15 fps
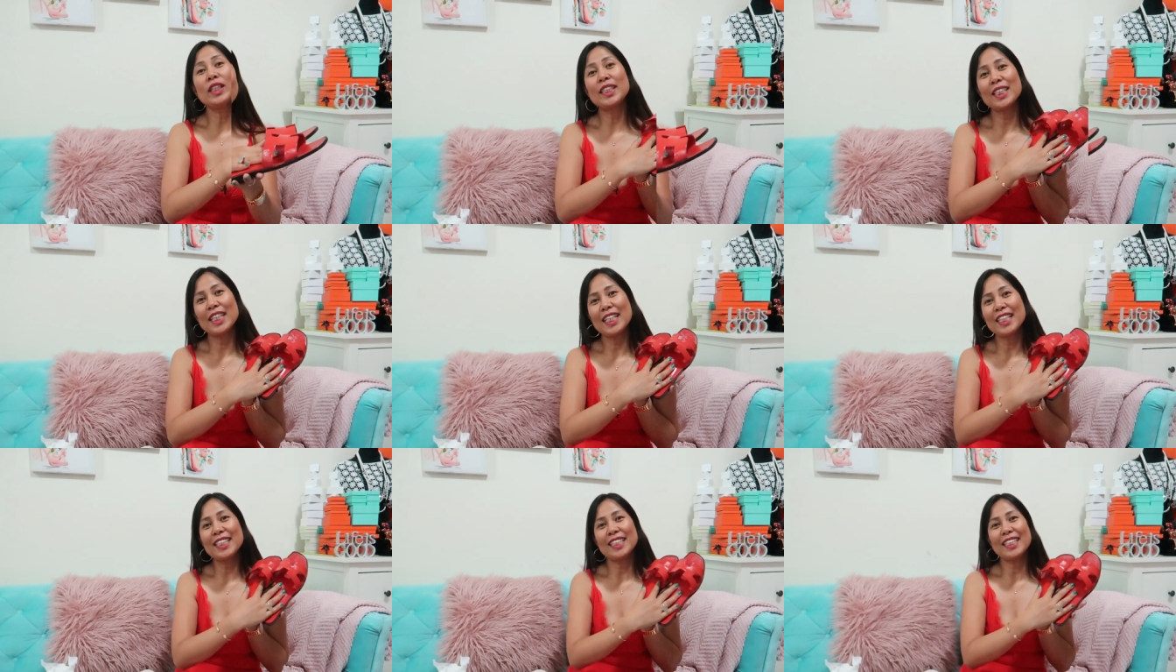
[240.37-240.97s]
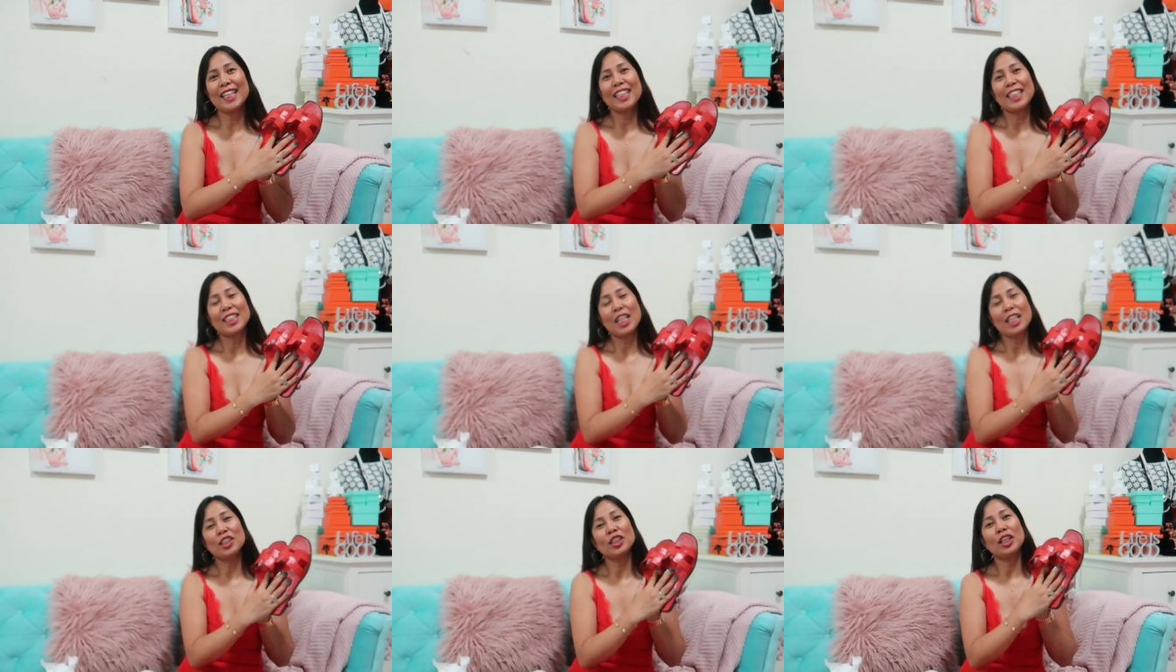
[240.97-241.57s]
eh, which is an
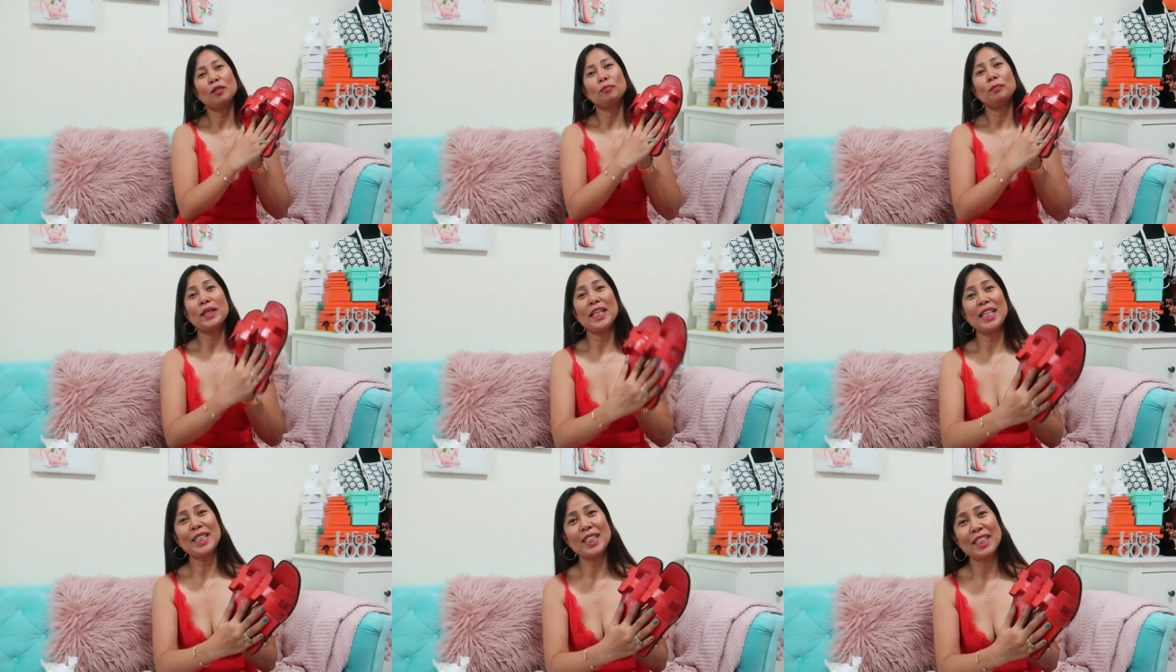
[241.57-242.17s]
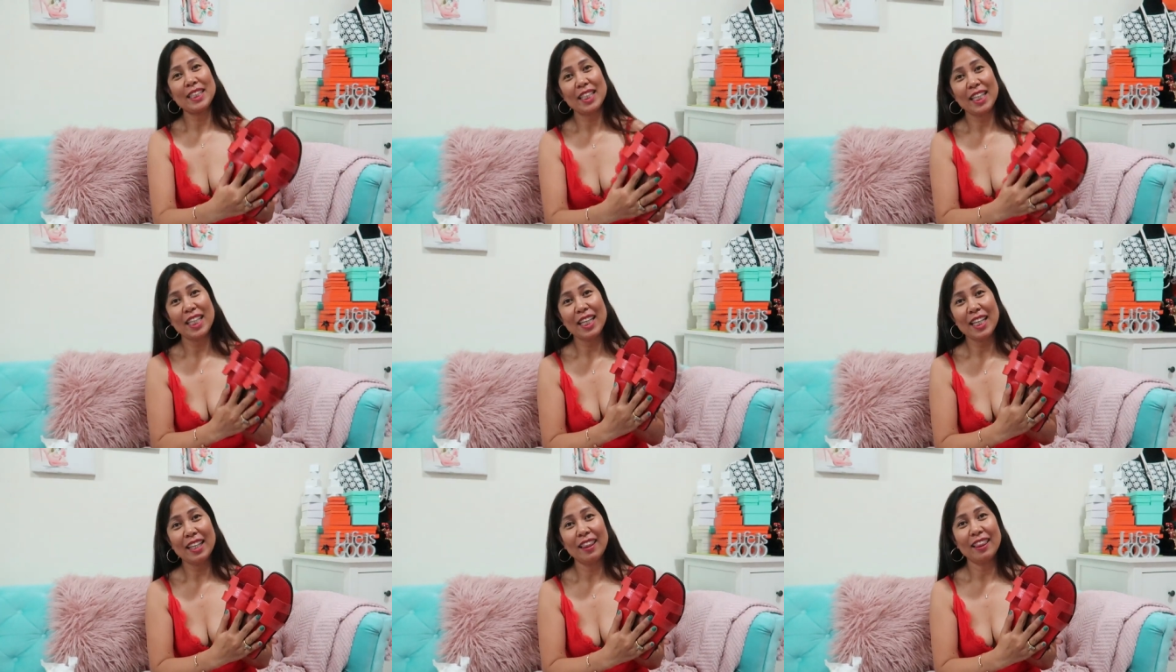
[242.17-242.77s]
essential piece
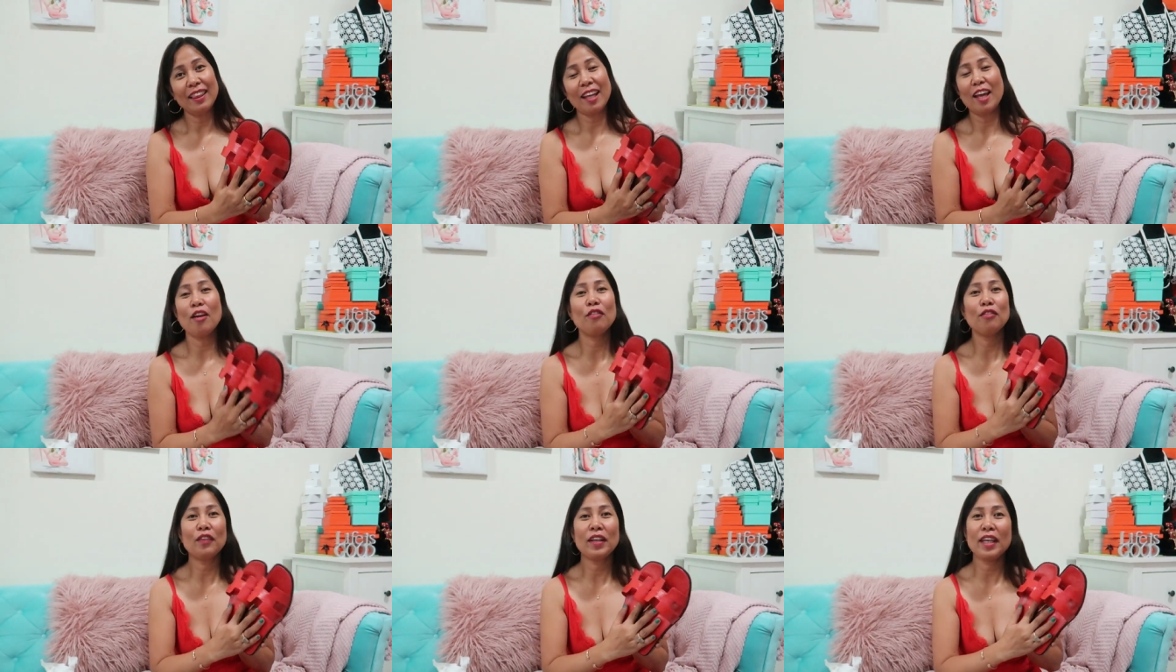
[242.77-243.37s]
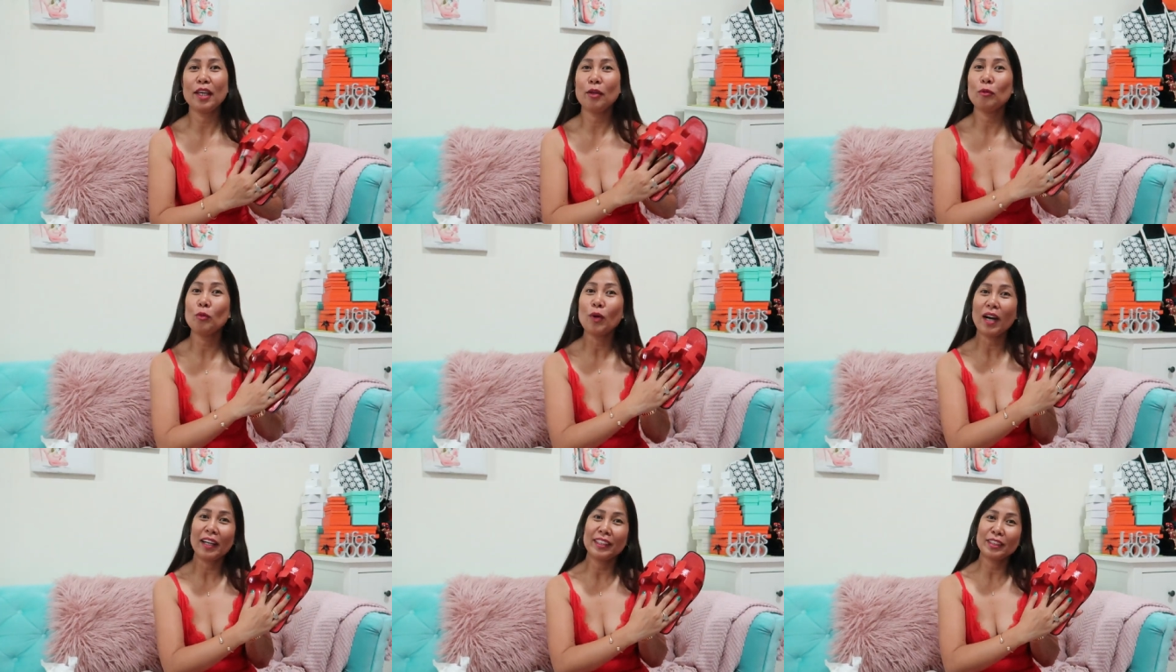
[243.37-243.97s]
in every
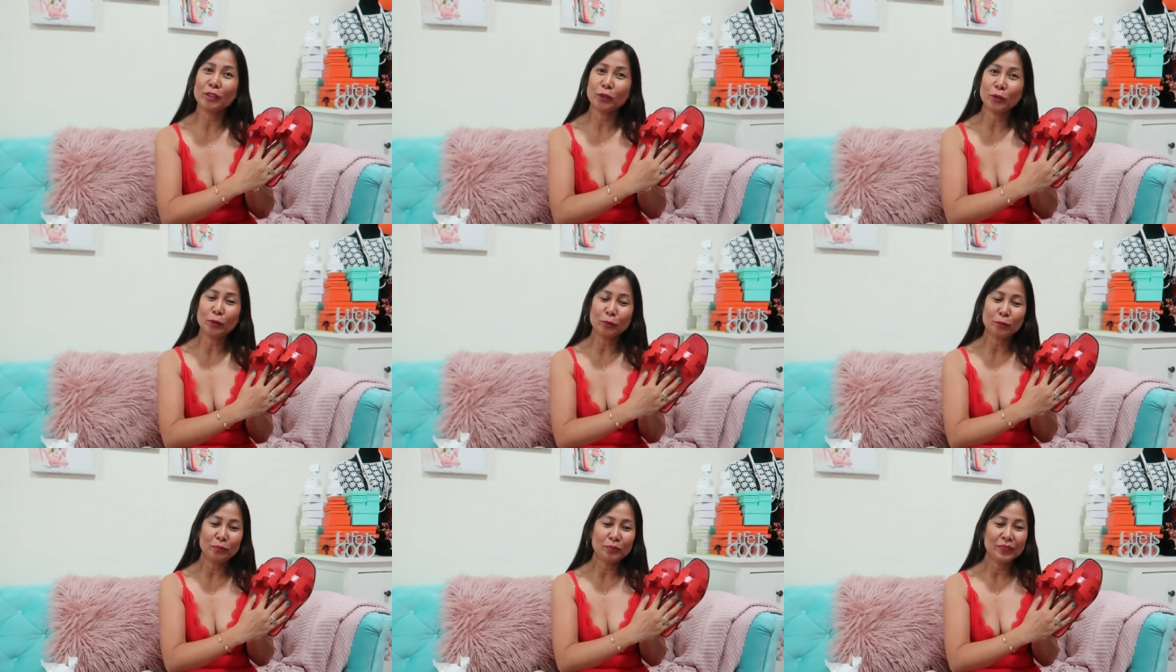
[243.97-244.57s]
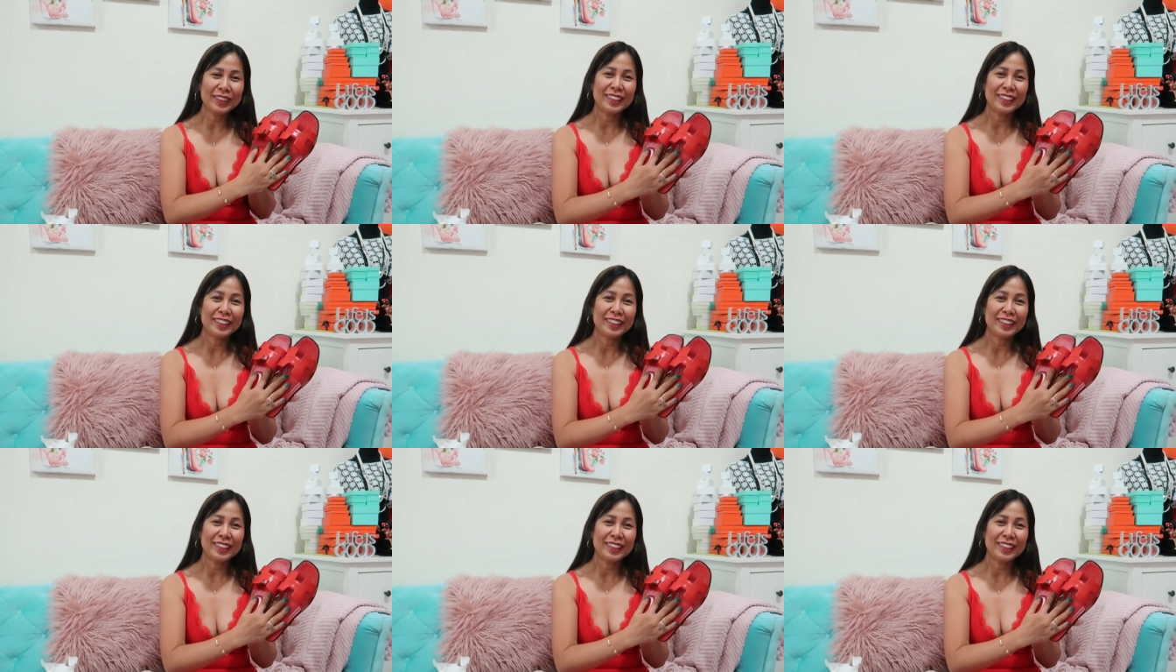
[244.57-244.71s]
wardrobe.